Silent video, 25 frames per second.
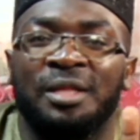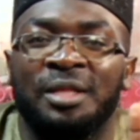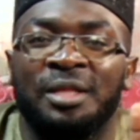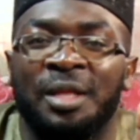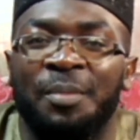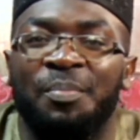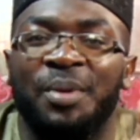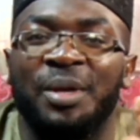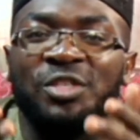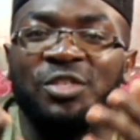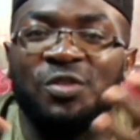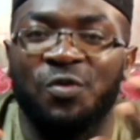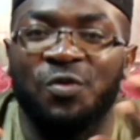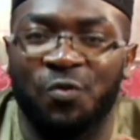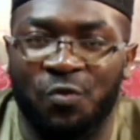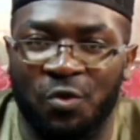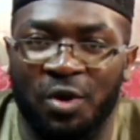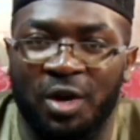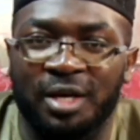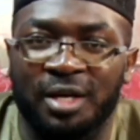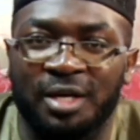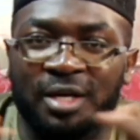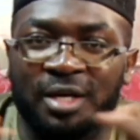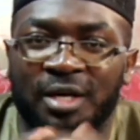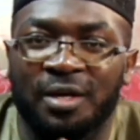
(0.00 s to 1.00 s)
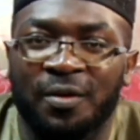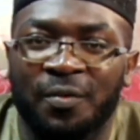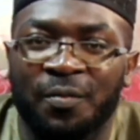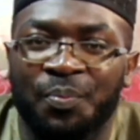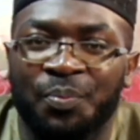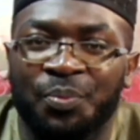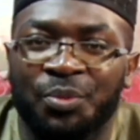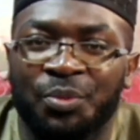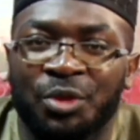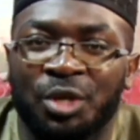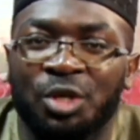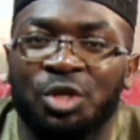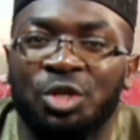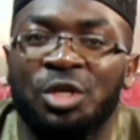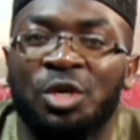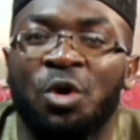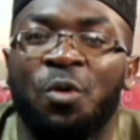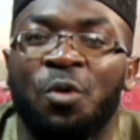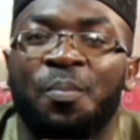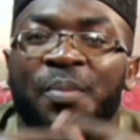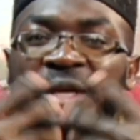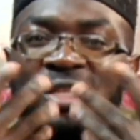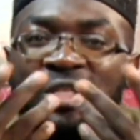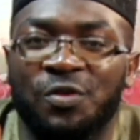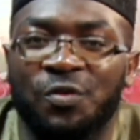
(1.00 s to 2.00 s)
the best friend your
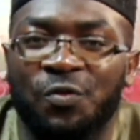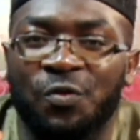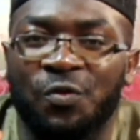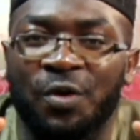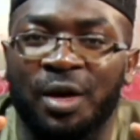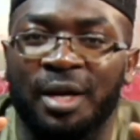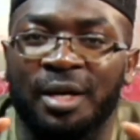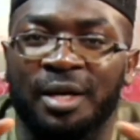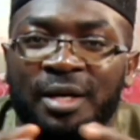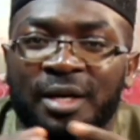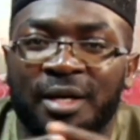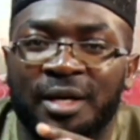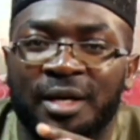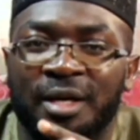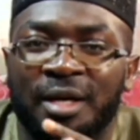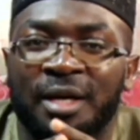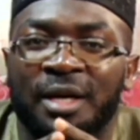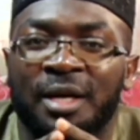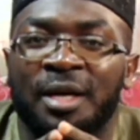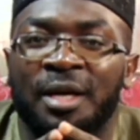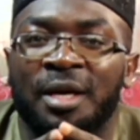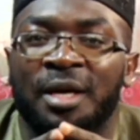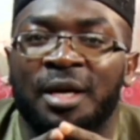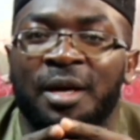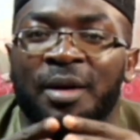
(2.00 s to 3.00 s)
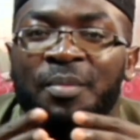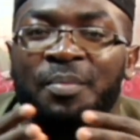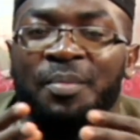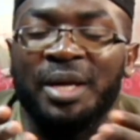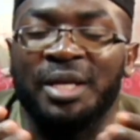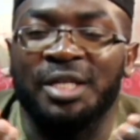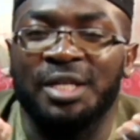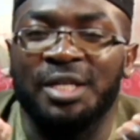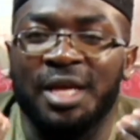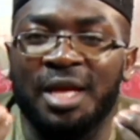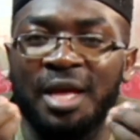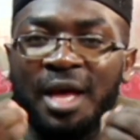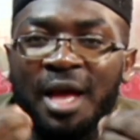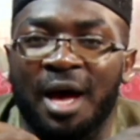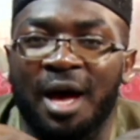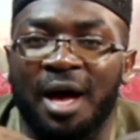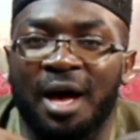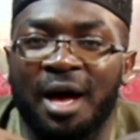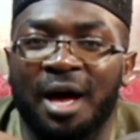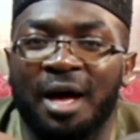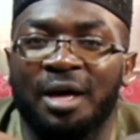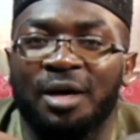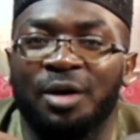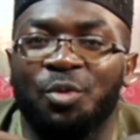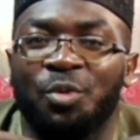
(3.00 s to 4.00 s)
best friend but
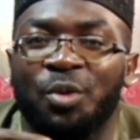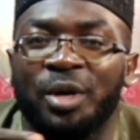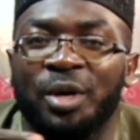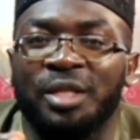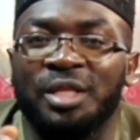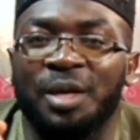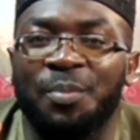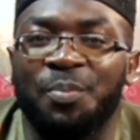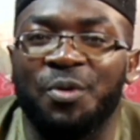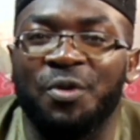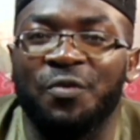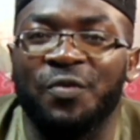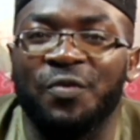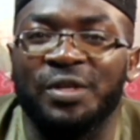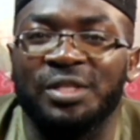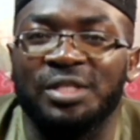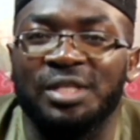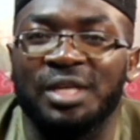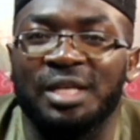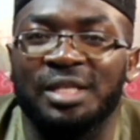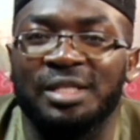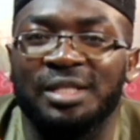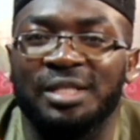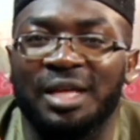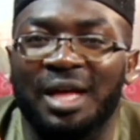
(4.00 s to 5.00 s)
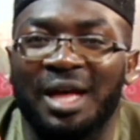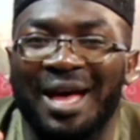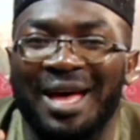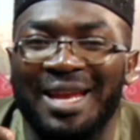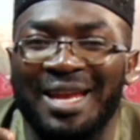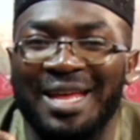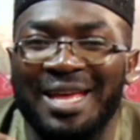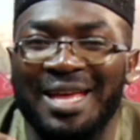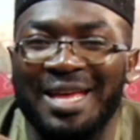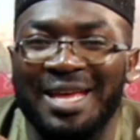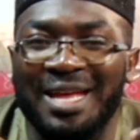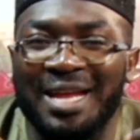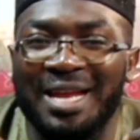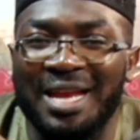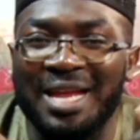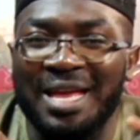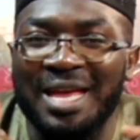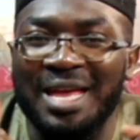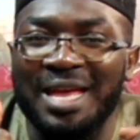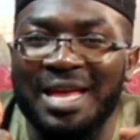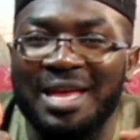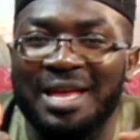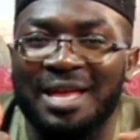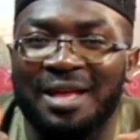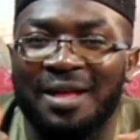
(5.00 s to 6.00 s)
here when the prophet says
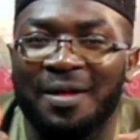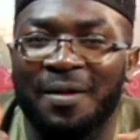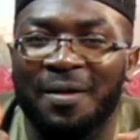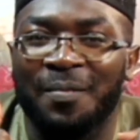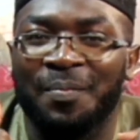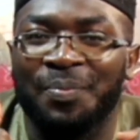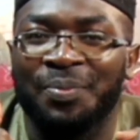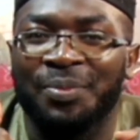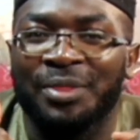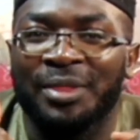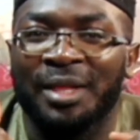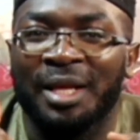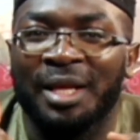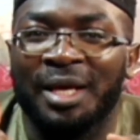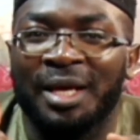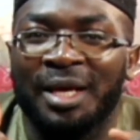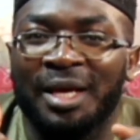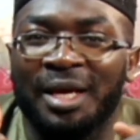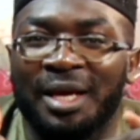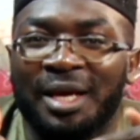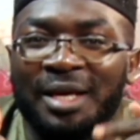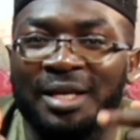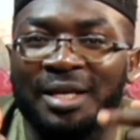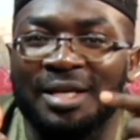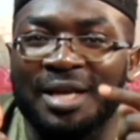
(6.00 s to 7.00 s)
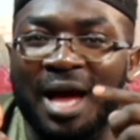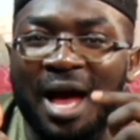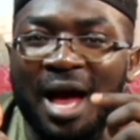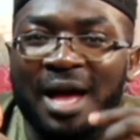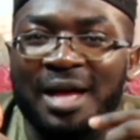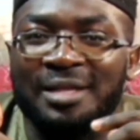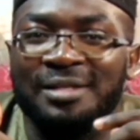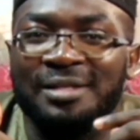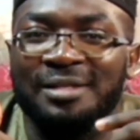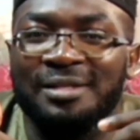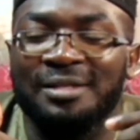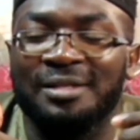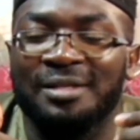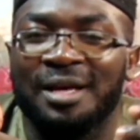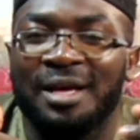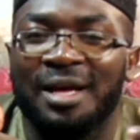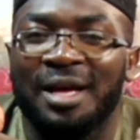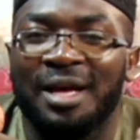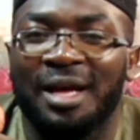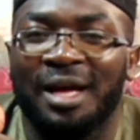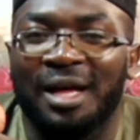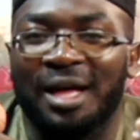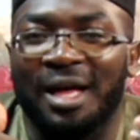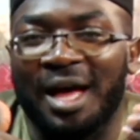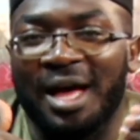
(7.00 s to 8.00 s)
Khalili it has
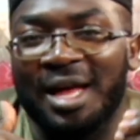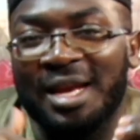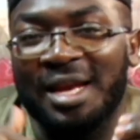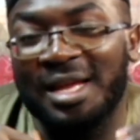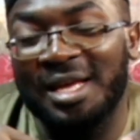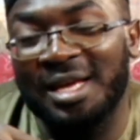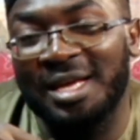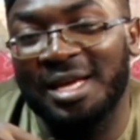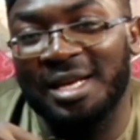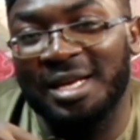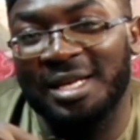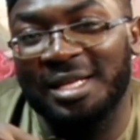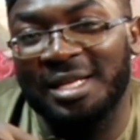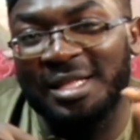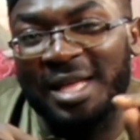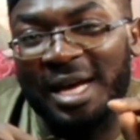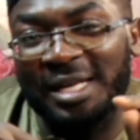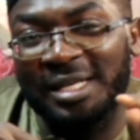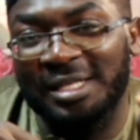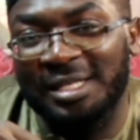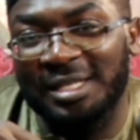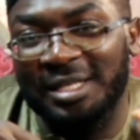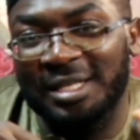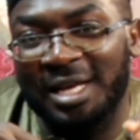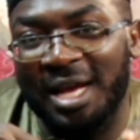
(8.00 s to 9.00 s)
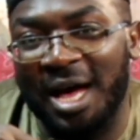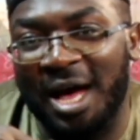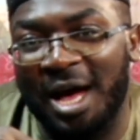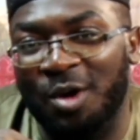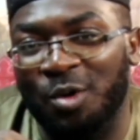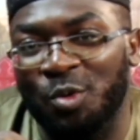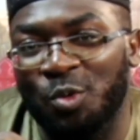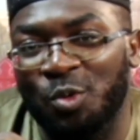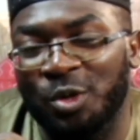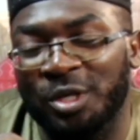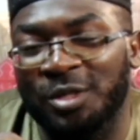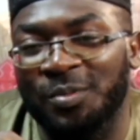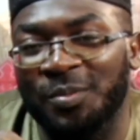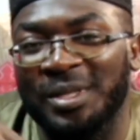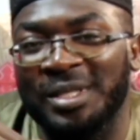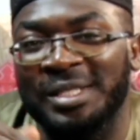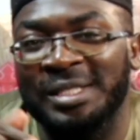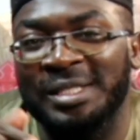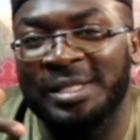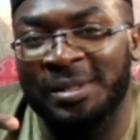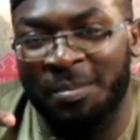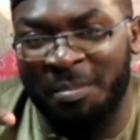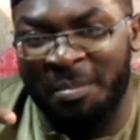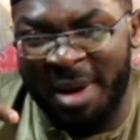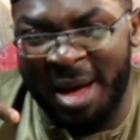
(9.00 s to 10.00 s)
Khalili that here which
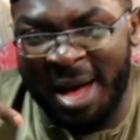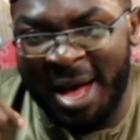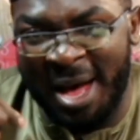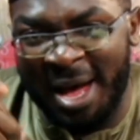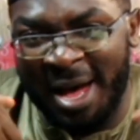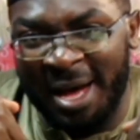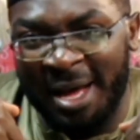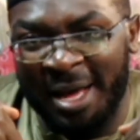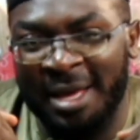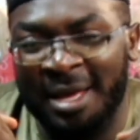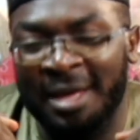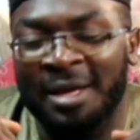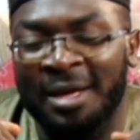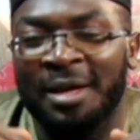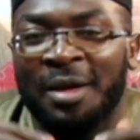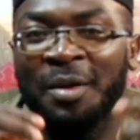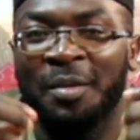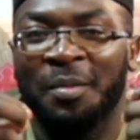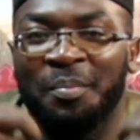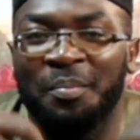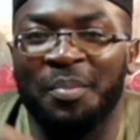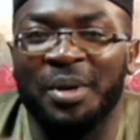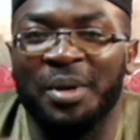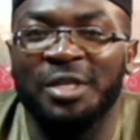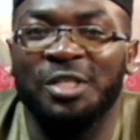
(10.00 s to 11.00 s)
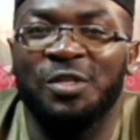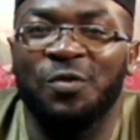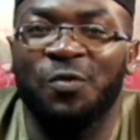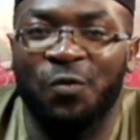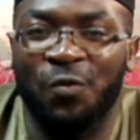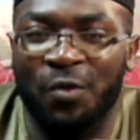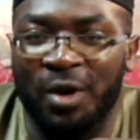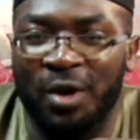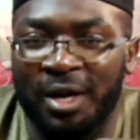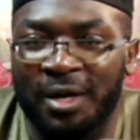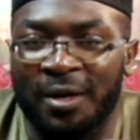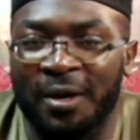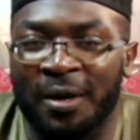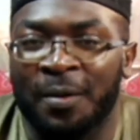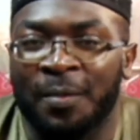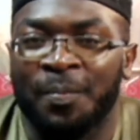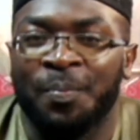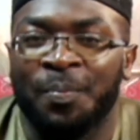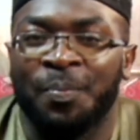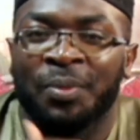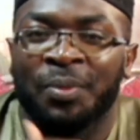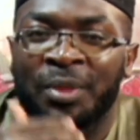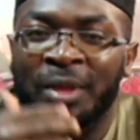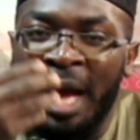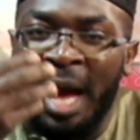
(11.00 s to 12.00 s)
means my best friend
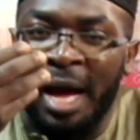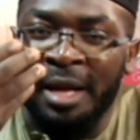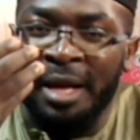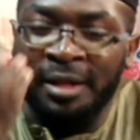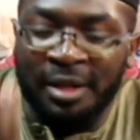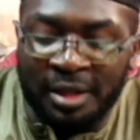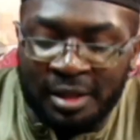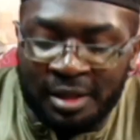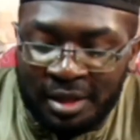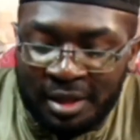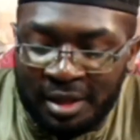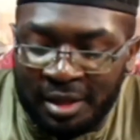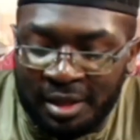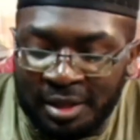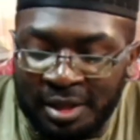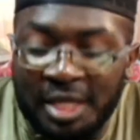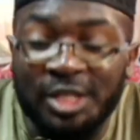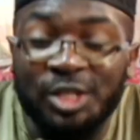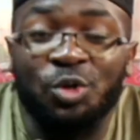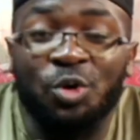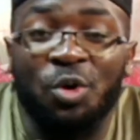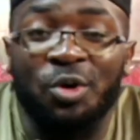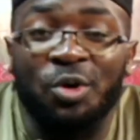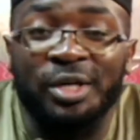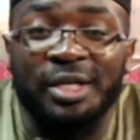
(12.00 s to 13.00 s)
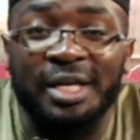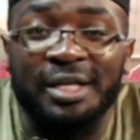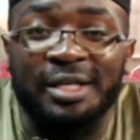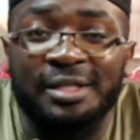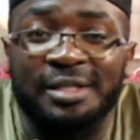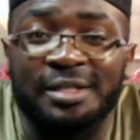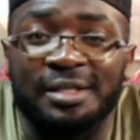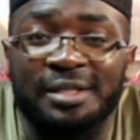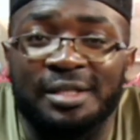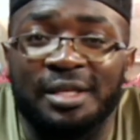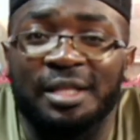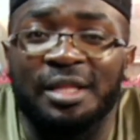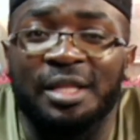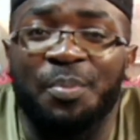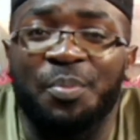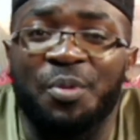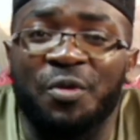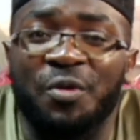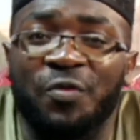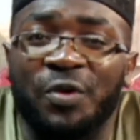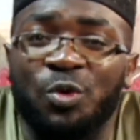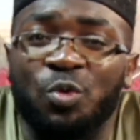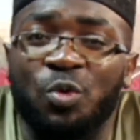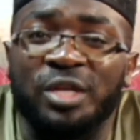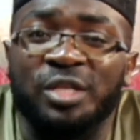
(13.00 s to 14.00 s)
and in, in this context the
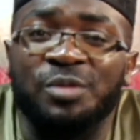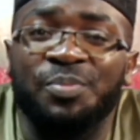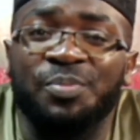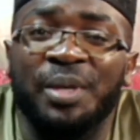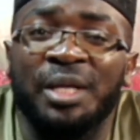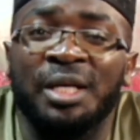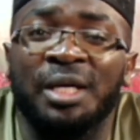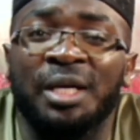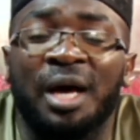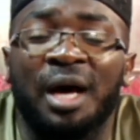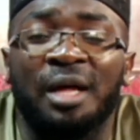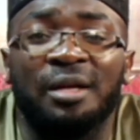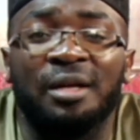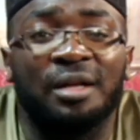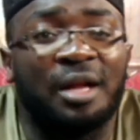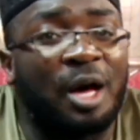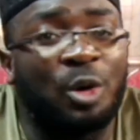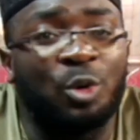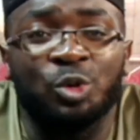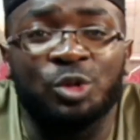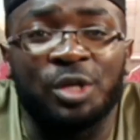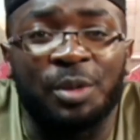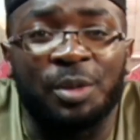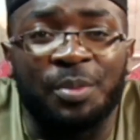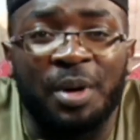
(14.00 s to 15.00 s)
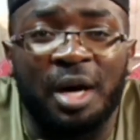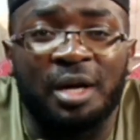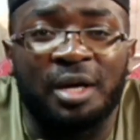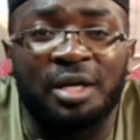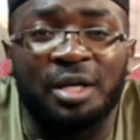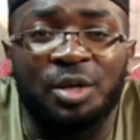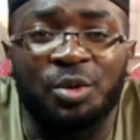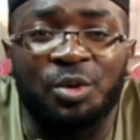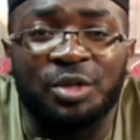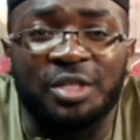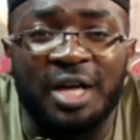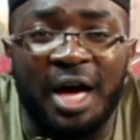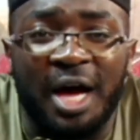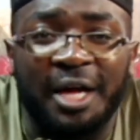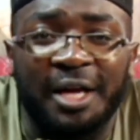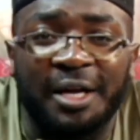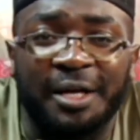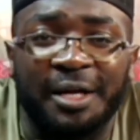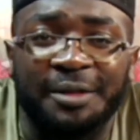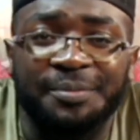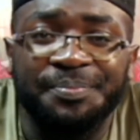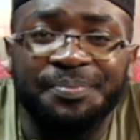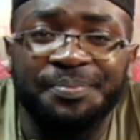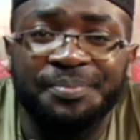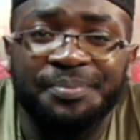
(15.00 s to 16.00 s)
prophet was meaning Allah
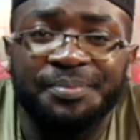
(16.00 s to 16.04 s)
Ta'ala